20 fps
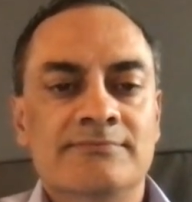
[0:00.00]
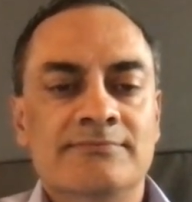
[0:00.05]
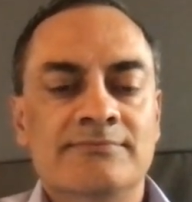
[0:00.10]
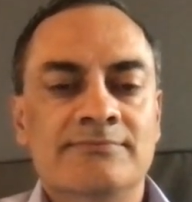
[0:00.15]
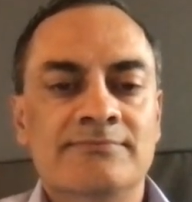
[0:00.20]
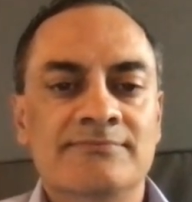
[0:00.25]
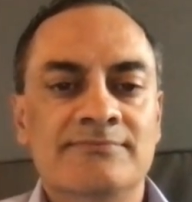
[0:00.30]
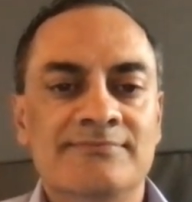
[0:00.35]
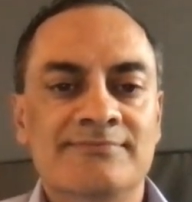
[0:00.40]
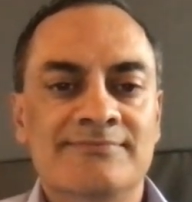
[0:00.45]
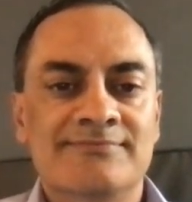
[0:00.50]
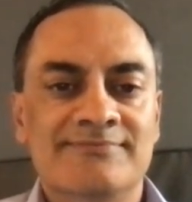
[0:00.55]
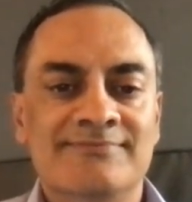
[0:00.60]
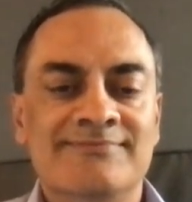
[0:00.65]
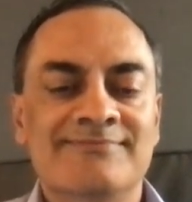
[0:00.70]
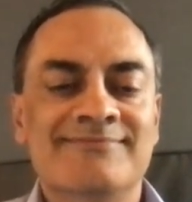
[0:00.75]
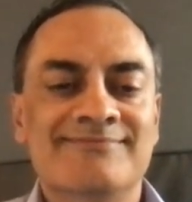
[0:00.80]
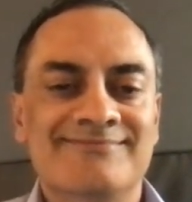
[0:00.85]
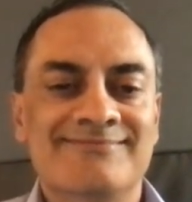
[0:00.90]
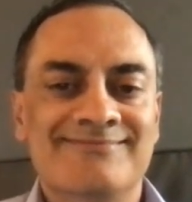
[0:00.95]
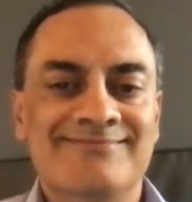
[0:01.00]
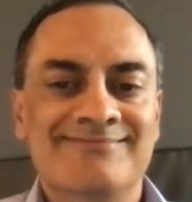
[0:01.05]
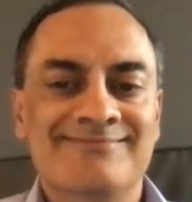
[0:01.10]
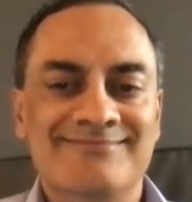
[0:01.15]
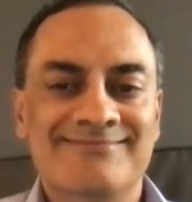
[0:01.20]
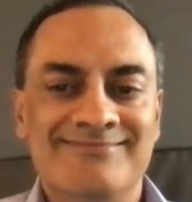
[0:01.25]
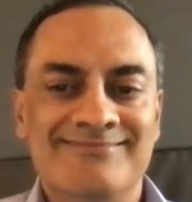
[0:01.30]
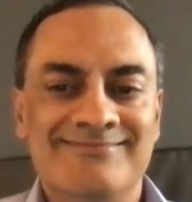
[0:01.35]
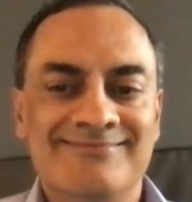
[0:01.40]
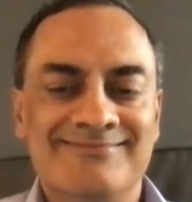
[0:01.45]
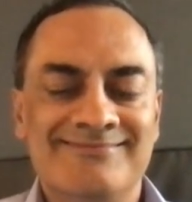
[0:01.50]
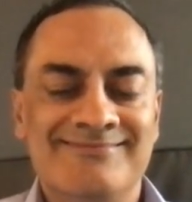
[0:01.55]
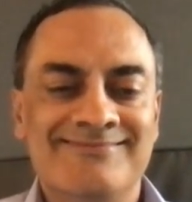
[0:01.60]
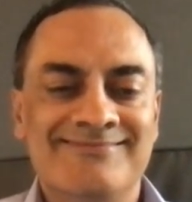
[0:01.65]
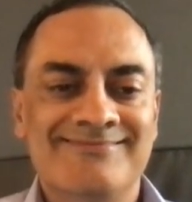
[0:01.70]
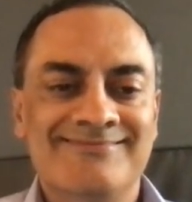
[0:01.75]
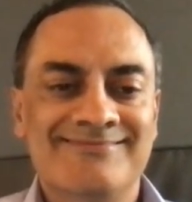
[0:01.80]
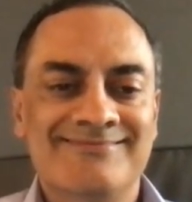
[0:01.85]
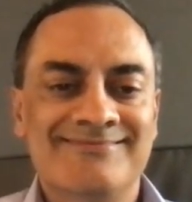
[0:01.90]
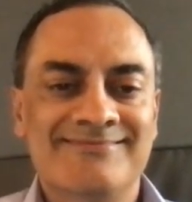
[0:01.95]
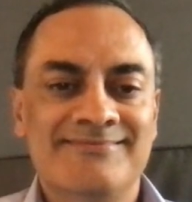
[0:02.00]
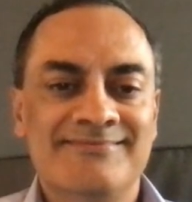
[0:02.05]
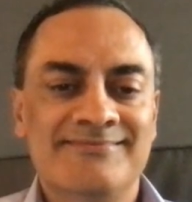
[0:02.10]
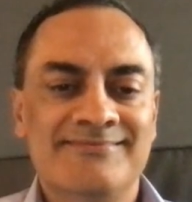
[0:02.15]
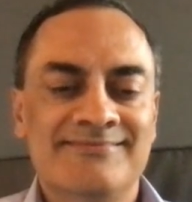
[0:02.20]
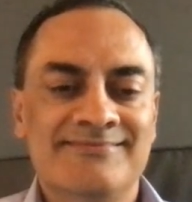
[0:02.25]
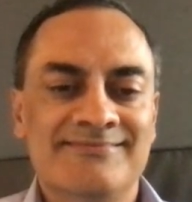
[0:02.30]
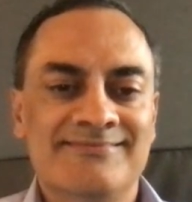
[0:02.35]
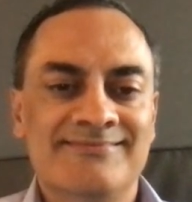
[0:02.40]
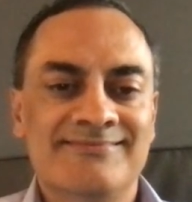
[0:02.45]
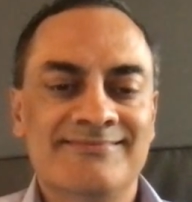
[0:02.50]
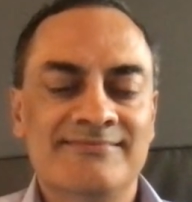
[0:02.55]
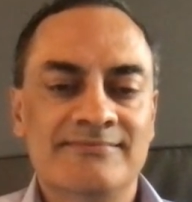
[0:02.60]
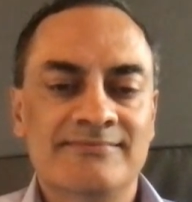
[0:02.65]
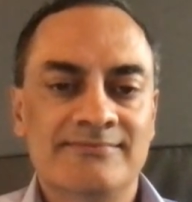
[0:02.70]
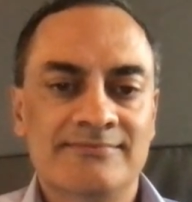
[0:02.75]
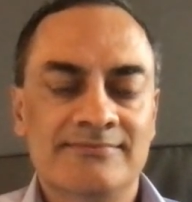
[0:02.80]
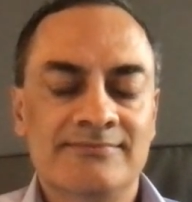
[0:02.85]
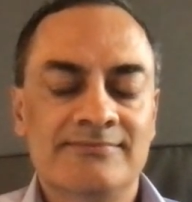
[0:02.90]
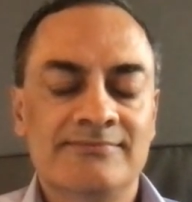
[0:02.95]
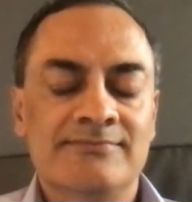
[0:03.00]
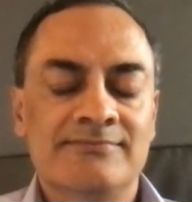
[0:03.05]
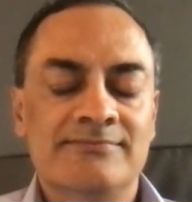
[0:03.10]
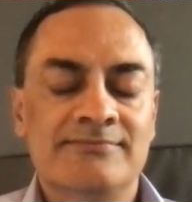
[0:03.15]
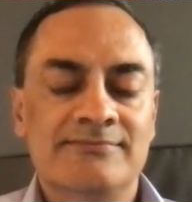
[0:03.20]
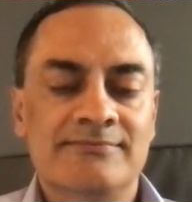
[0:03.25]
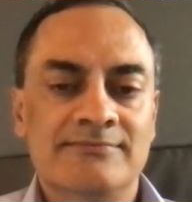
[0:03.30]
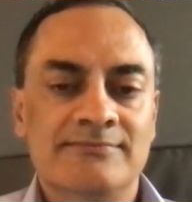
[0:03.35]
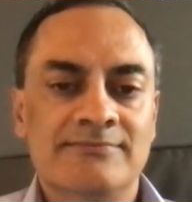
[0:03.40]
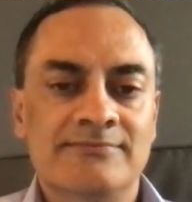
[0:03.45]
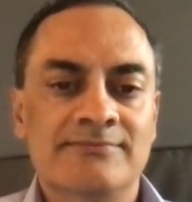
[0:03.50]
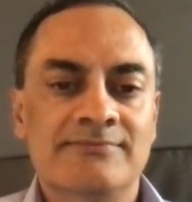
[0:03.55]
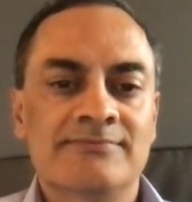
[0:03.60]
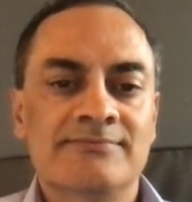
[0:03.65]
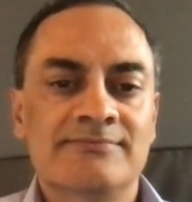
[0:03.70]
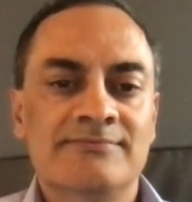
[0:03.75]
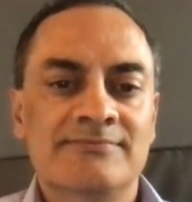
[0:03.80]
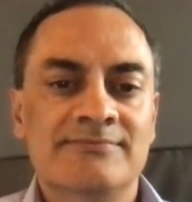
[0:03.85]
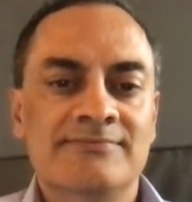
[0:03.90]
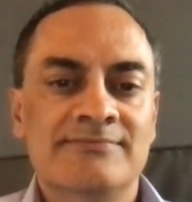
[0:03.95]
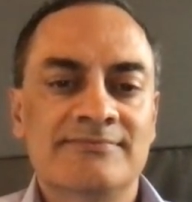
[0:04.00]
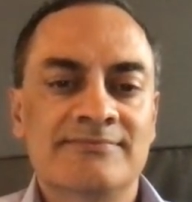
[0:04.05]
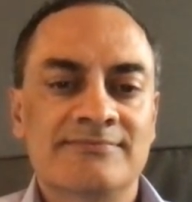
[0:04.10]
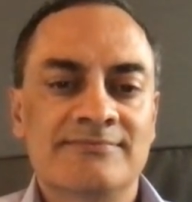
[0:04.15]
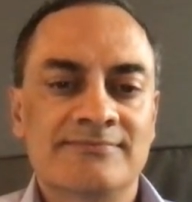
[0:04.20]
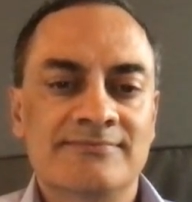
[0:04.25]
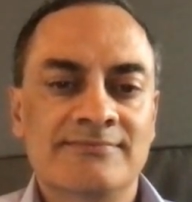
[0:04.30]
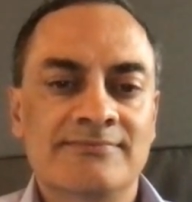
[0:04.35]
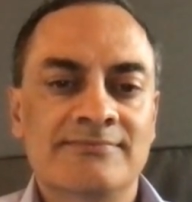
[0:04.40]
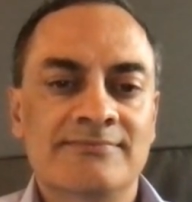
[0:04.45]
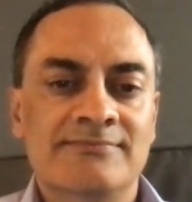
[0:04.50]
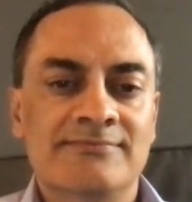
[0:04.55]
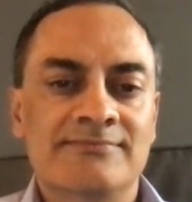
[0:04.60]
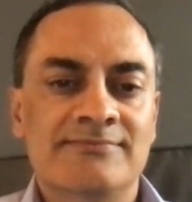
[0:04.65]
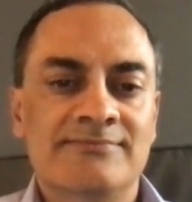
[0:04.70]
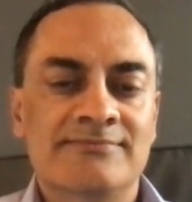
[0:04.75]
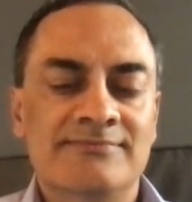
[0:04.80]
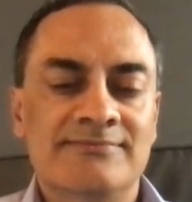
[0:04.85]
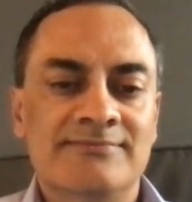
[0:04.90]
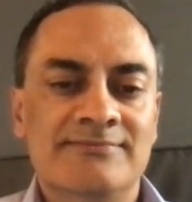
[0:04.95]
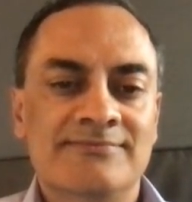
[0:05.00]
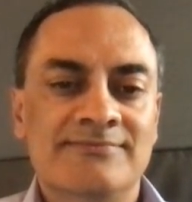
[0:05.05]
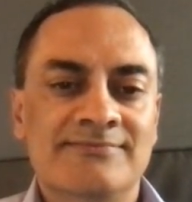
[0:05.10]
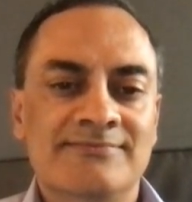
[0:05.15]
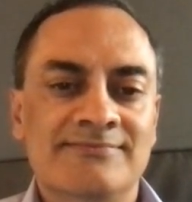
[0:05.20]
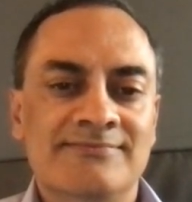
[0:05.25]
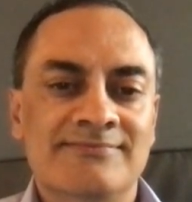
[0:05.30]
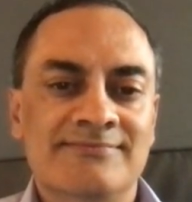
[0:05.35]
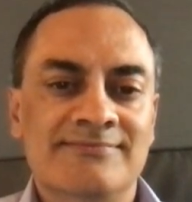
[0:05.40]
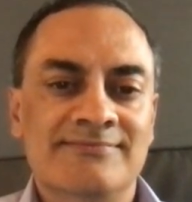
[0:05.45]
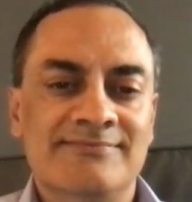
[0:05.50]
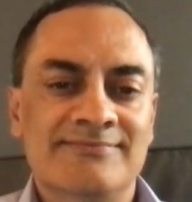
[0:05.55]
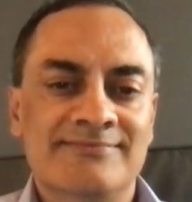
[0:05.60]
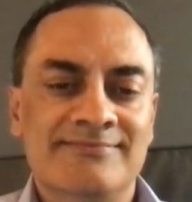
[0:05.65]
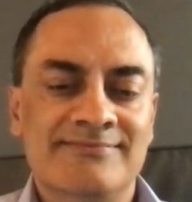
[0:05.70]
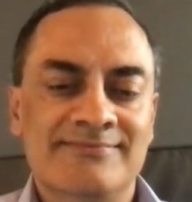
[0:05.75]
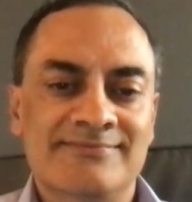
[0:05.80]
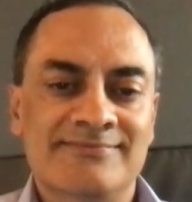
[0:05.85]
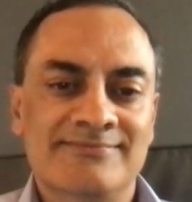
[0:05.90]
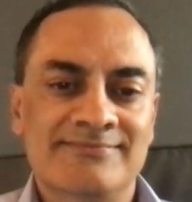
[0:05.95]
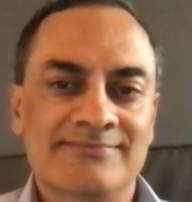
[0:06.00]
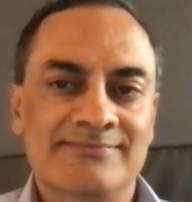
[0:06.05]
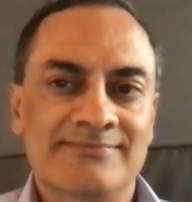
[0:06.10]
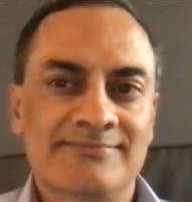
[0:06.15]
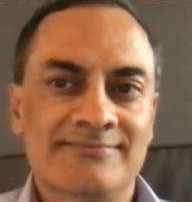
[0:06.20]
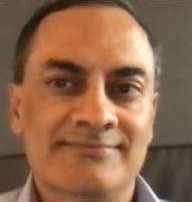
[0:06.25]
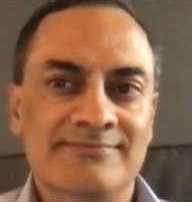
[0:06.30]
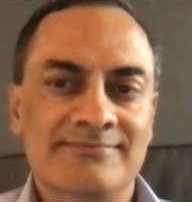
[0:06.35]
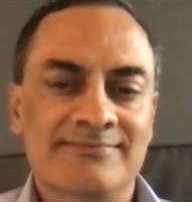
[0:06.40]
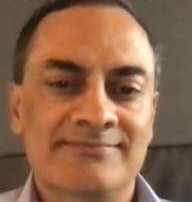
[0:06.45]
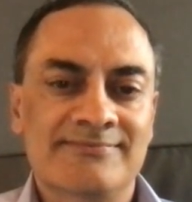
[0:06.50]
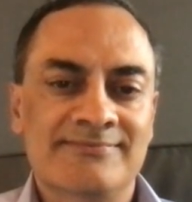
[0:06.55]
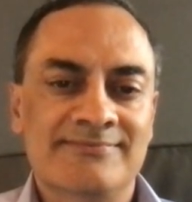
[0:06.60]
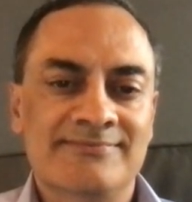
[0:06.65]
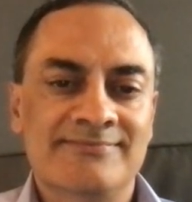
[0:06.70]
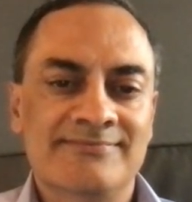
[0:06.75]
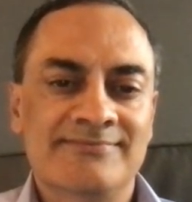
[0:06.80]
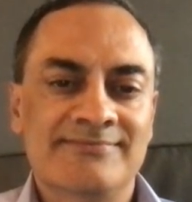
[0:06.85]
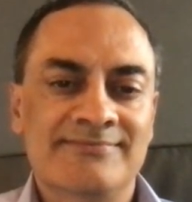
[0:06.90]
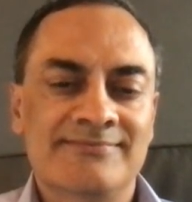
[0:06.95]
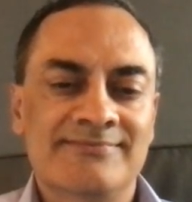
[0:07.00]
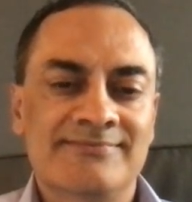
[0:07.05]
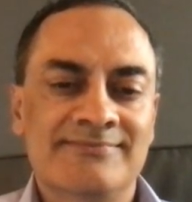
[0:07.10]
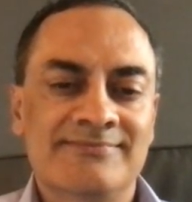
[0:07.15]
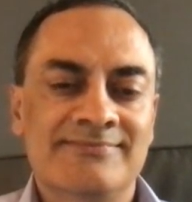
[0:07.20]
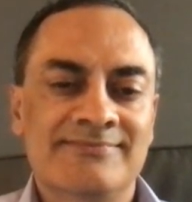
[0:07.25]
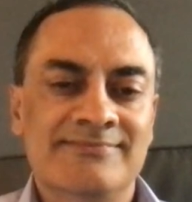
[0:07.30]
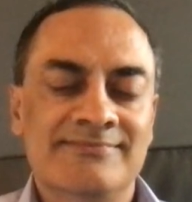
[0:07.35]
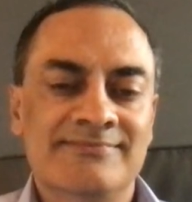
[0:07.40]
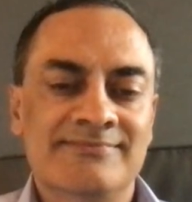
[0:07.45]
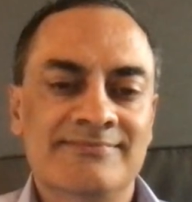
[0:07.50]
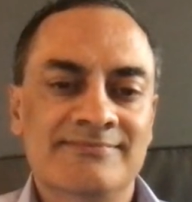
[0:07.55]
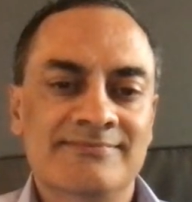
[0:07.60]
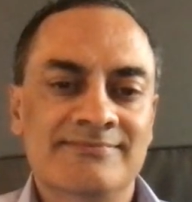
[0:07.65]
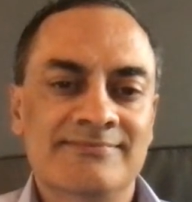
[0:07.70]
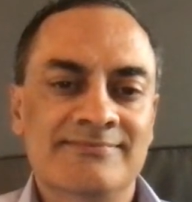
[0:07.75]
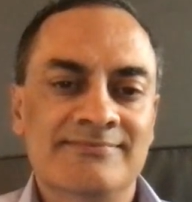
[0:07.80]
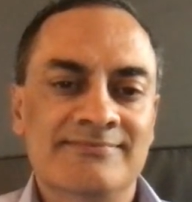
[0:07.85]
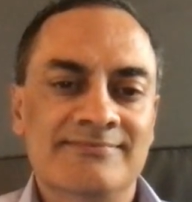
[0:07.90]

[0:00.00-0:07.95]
The person shown says nothing.